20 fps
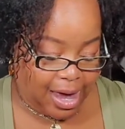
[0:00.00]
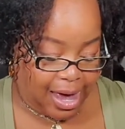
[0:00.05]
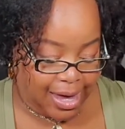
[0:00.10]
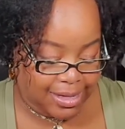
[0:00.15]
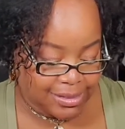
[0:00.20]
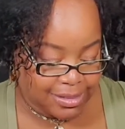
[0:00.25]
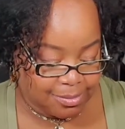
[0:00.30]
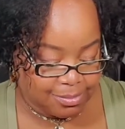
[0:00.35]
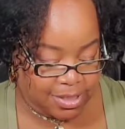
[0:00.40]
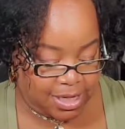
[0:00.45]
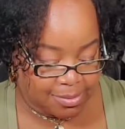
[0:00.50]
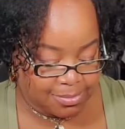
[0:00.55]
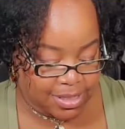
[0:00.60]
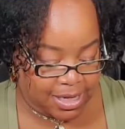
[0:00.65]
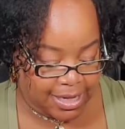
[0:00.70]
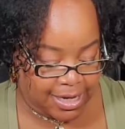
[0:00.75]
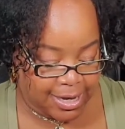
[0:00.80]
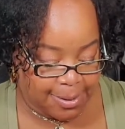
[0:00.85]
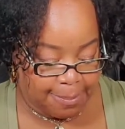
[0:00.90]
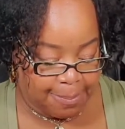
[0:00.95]
Sometimes
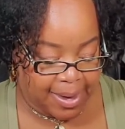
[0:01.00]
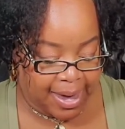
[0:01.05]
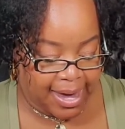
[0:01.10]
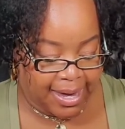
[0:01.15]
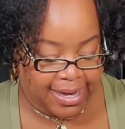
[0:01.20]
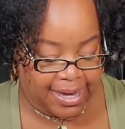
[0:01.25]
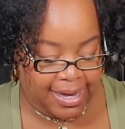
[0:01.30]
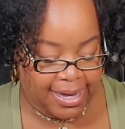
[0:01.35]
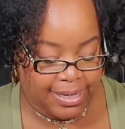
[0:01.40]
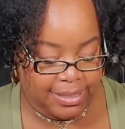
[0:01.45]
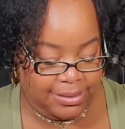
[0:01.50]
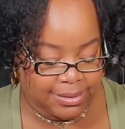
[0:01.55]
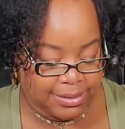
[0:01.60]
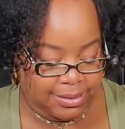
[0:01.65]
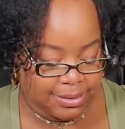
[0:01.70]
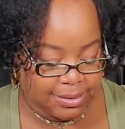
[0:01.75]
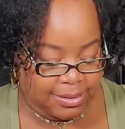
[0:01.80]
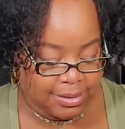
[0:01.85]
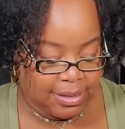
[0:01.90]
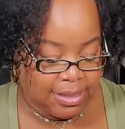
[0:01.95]
I get
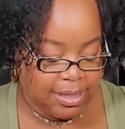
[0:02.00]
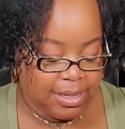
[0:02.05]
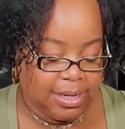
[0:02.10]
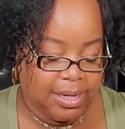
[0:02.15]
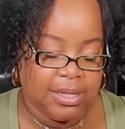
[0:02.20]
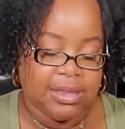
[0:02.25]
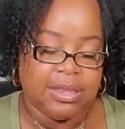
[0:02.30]
backaches and